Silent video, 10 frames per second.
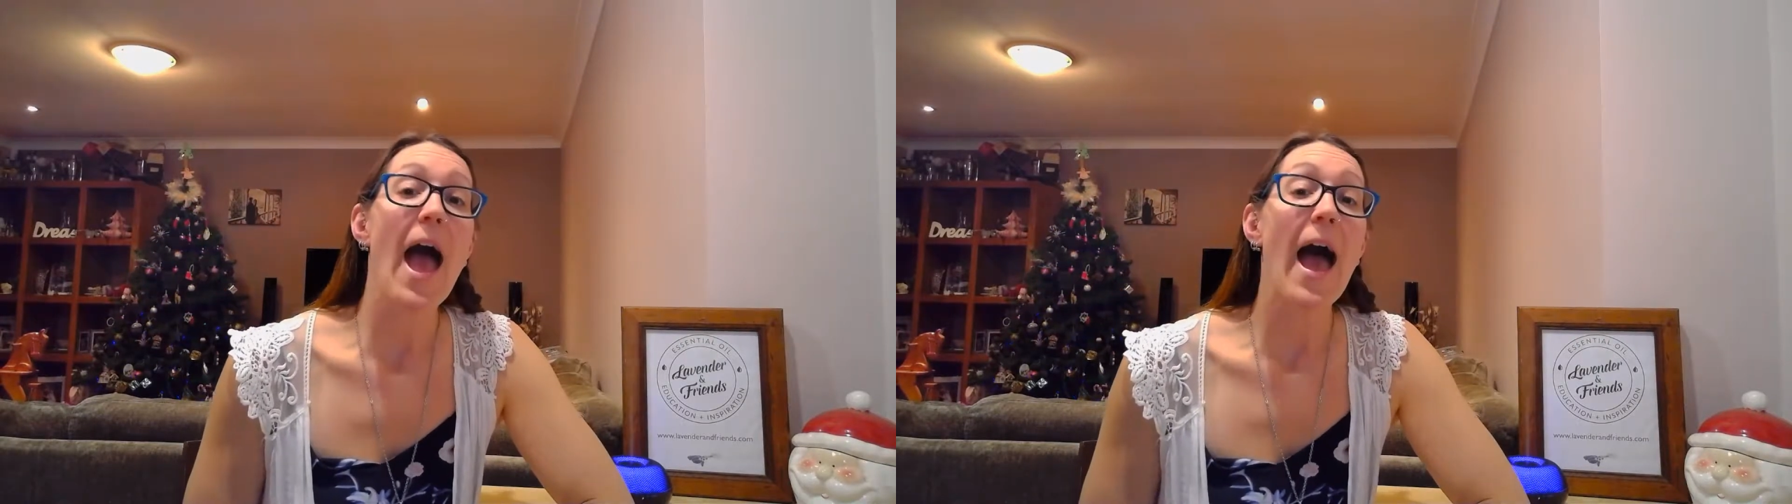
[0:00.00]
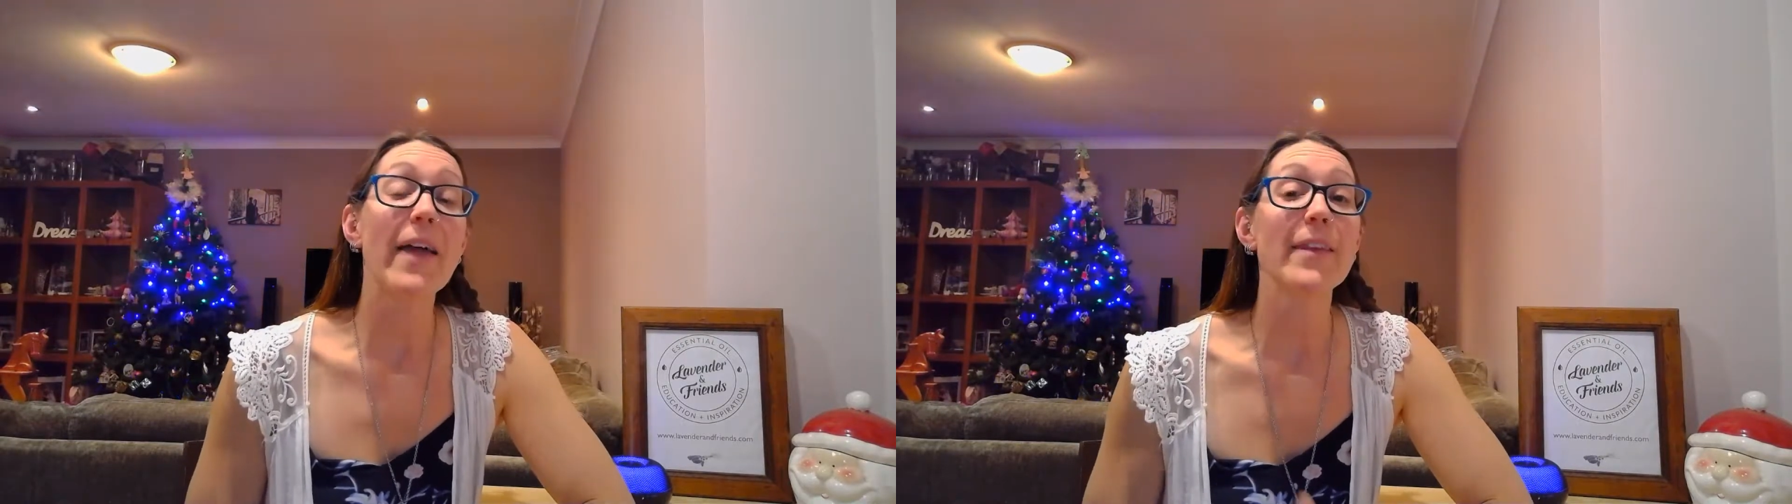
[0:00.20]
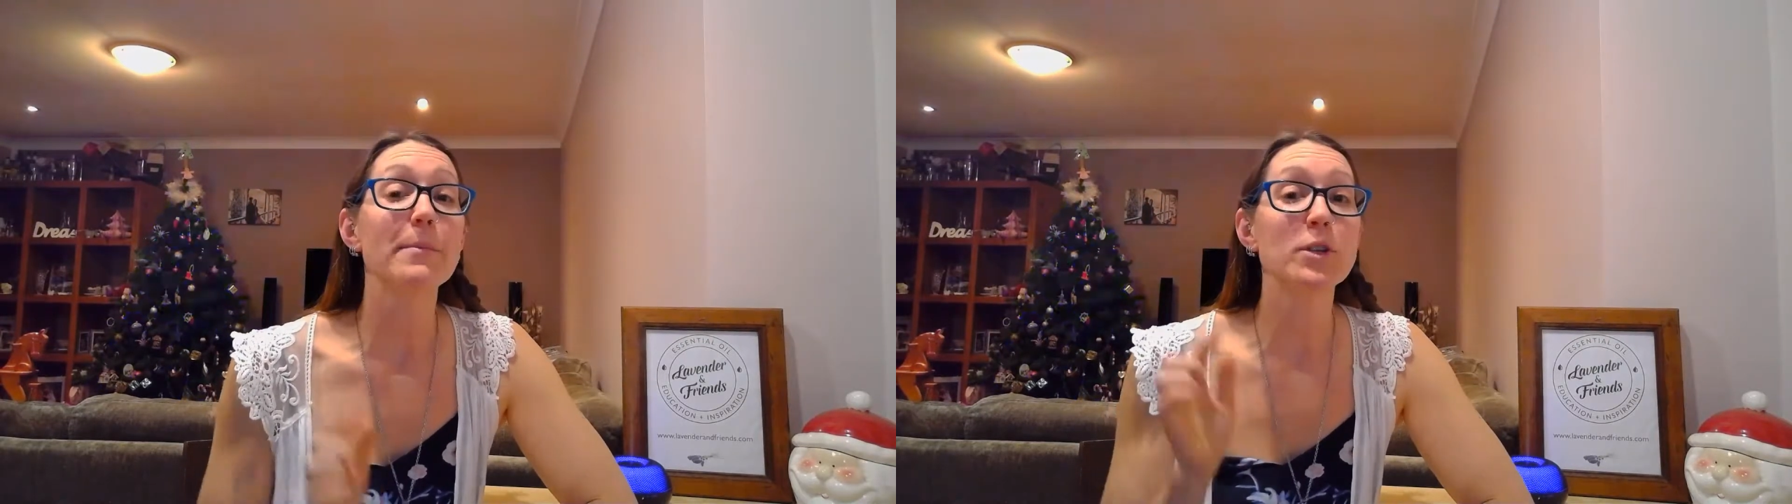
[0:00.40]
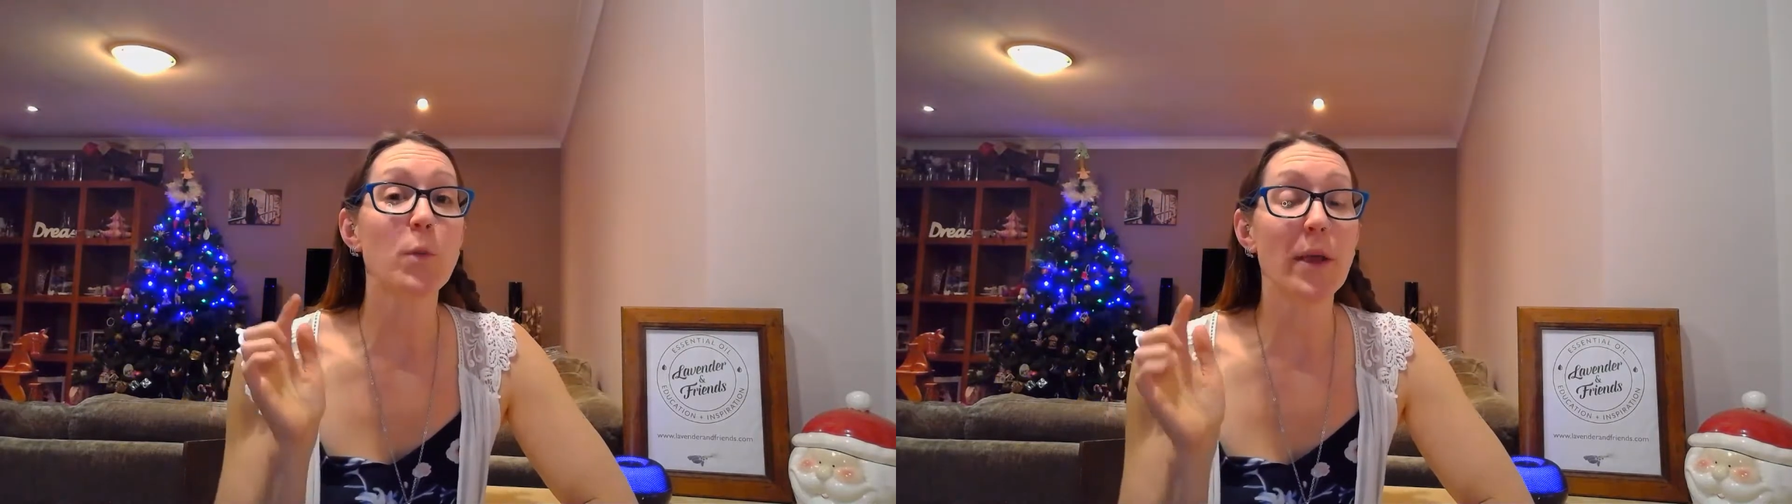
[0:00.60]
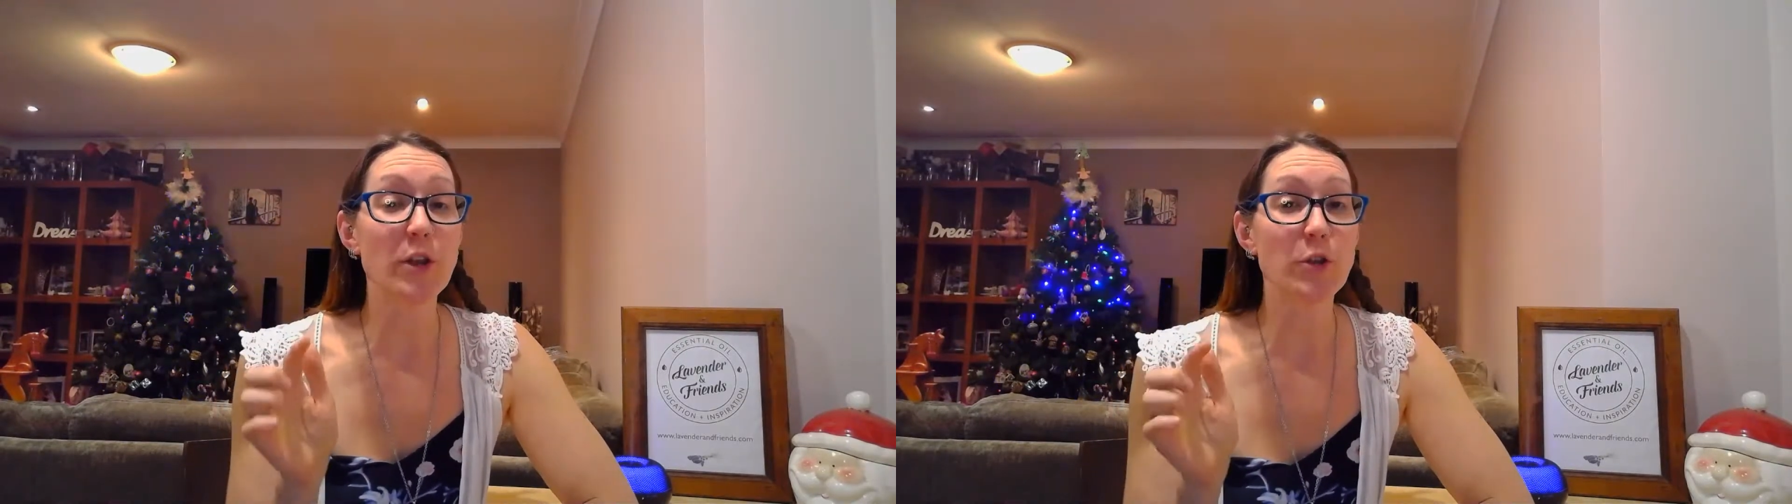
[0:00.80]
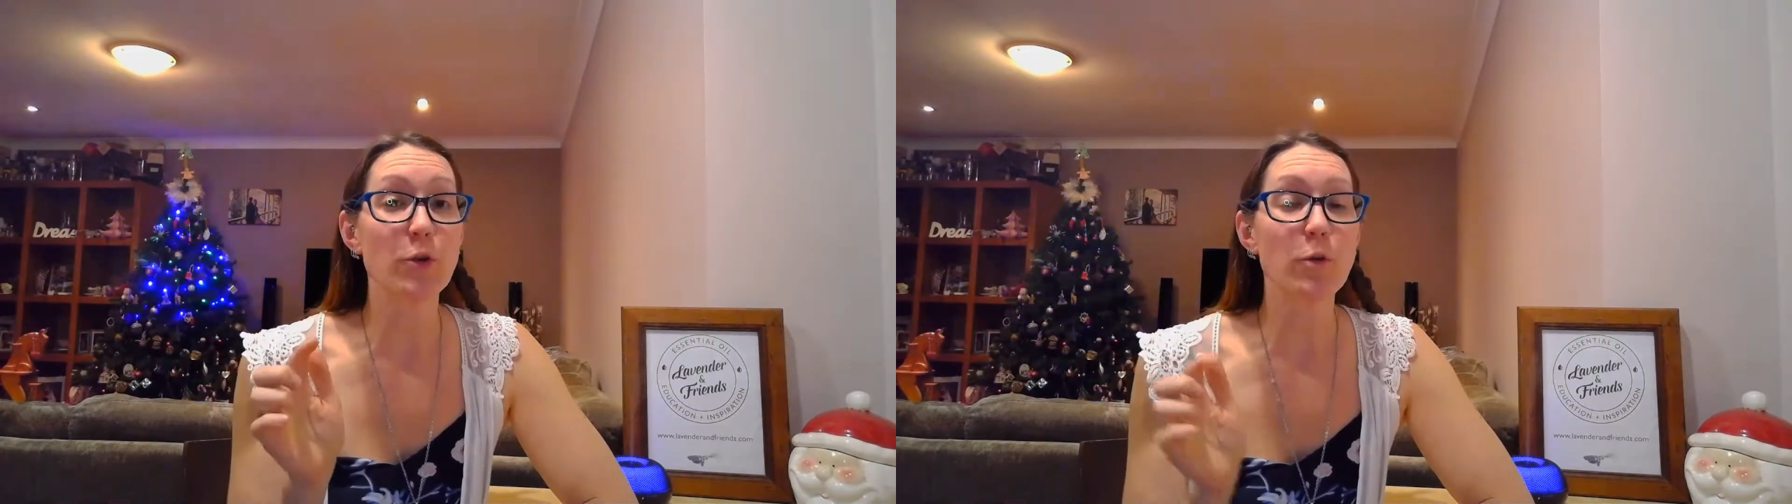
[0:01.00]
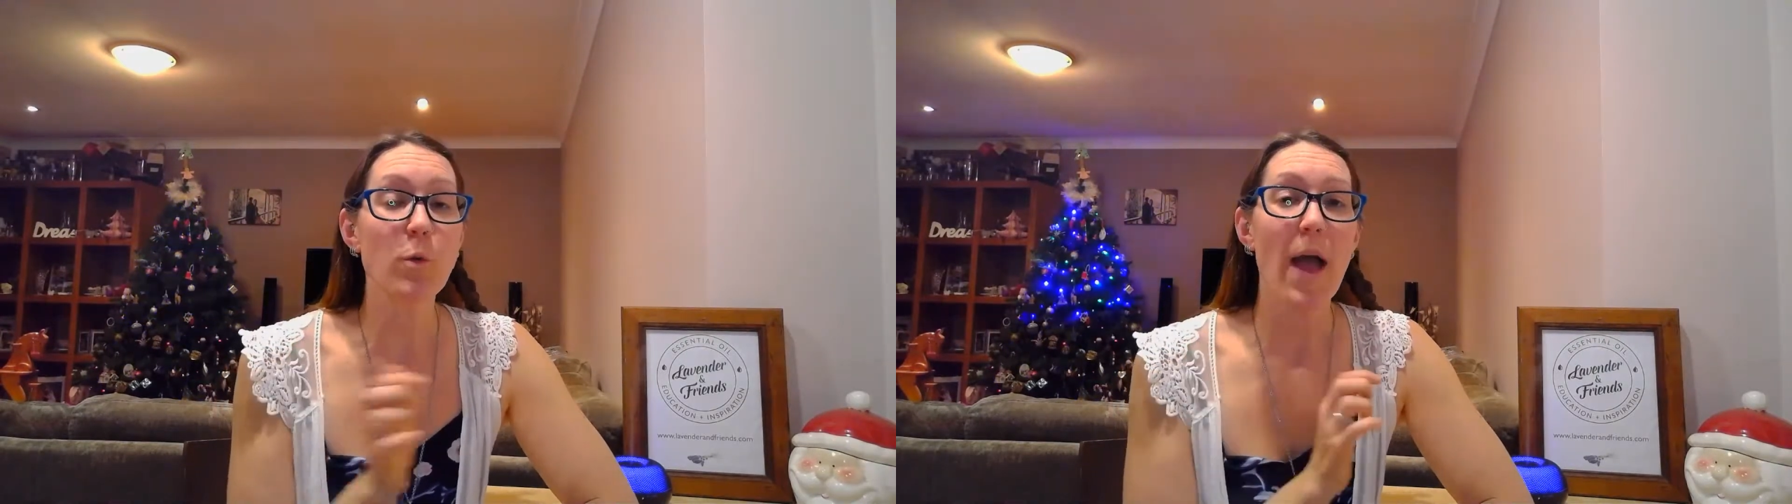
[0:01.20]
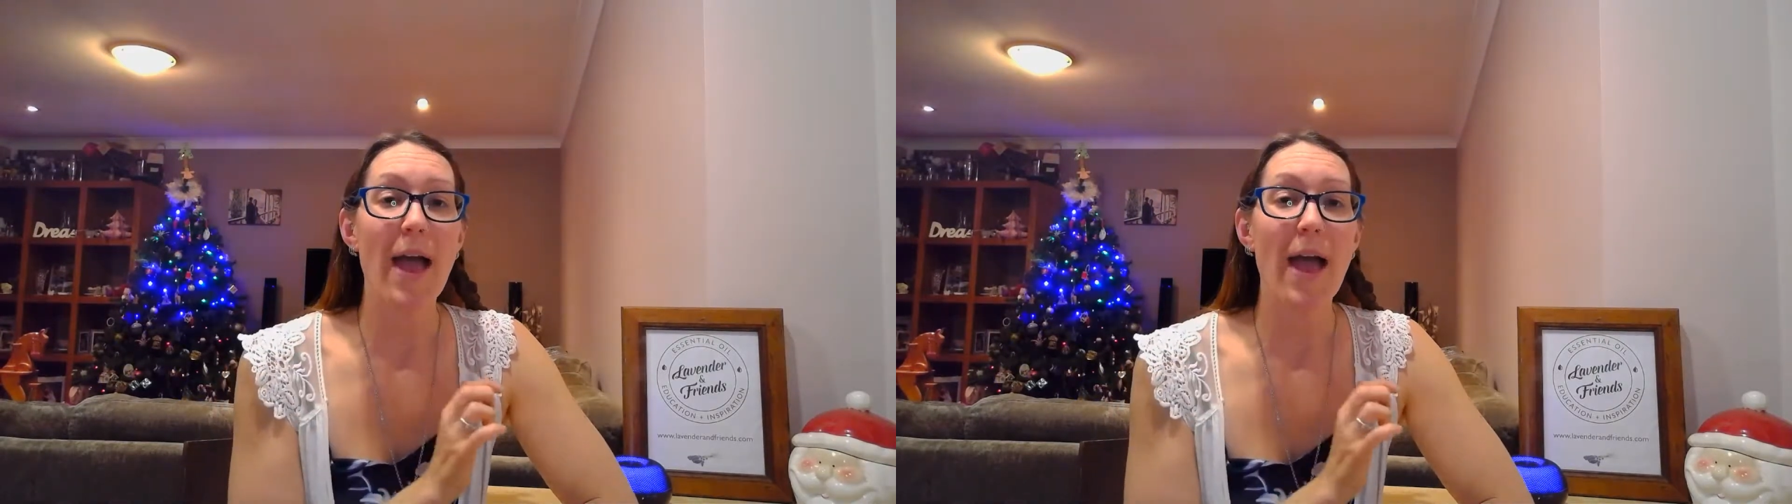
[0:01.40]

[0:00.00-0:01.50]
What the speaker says: And then between you